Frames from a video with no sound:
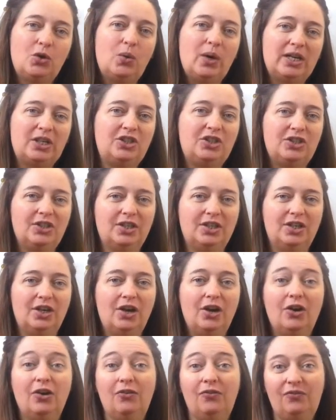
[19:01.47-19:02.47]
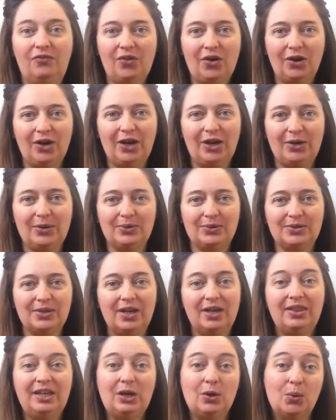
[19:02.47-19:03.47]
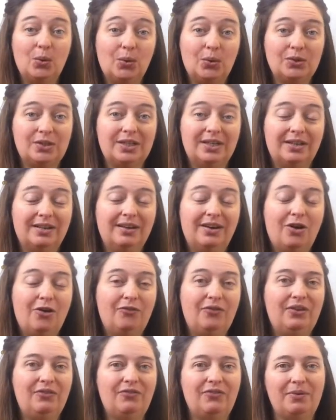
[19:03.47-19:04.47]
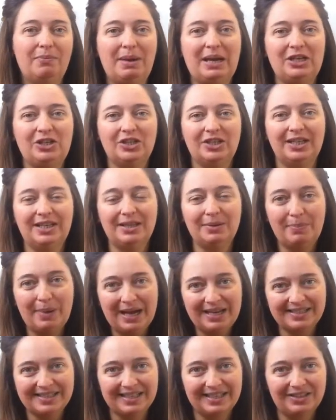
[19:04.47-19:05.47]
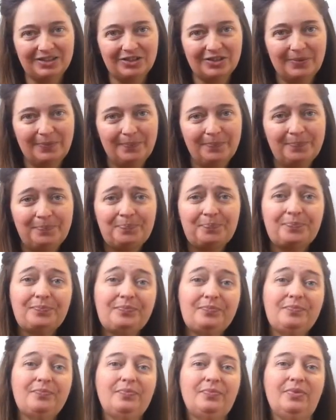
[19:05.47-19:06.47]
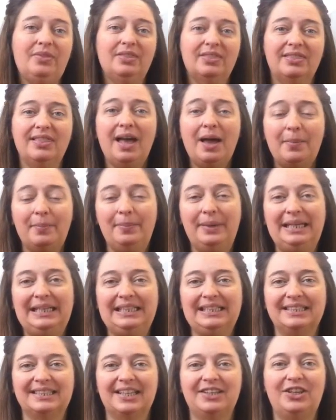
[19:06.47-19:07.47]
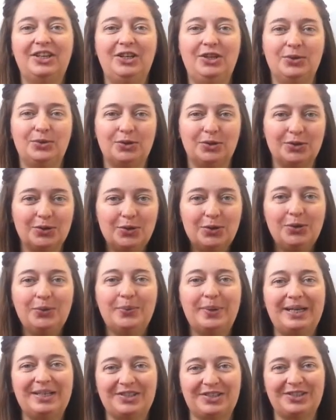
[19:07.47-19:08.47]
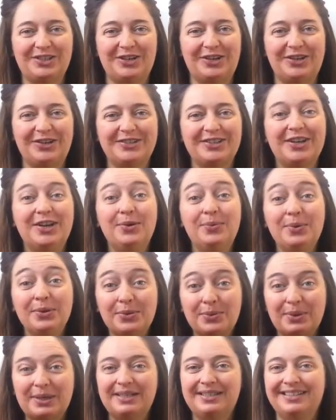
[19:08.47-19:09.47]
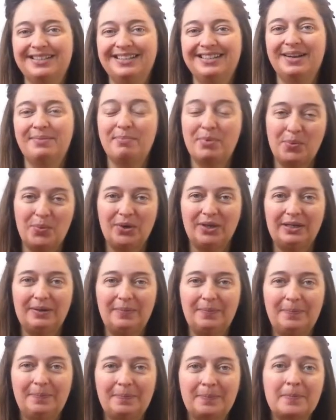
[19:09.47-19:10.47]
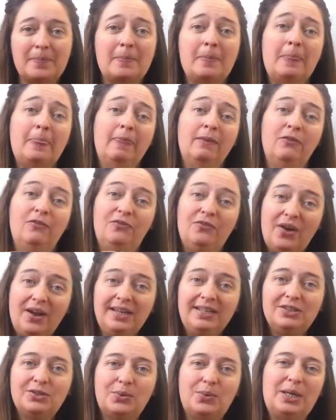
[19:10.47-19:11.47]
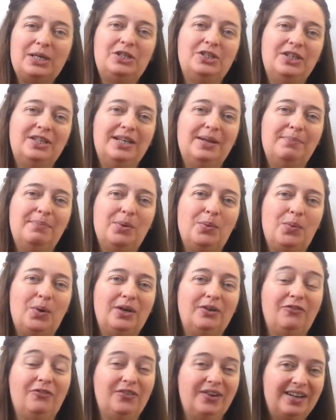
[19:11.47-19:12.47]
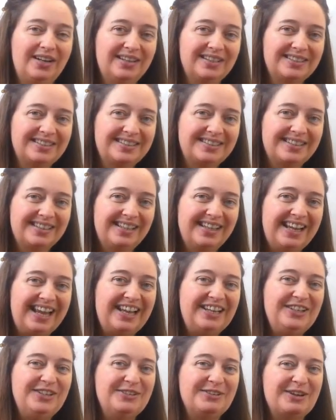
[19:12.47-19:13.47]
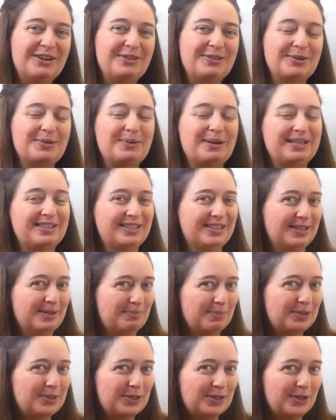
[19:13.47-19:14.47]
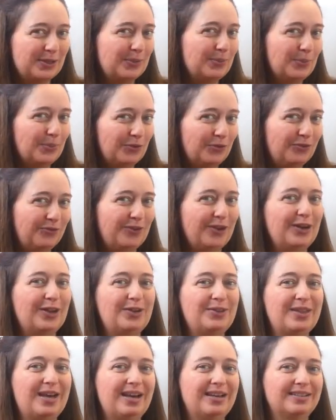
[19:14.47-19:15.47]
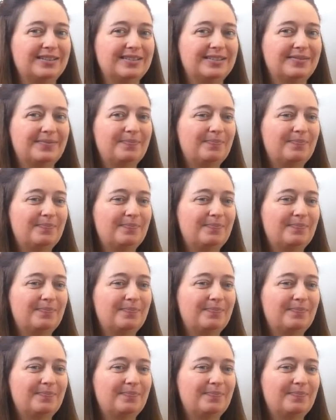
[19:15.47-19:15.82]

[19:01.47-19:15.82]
question follows the order of information in the passage. That means that you should always start with question number 1. Find question number 1 first, and you know that question number 2 will follow that.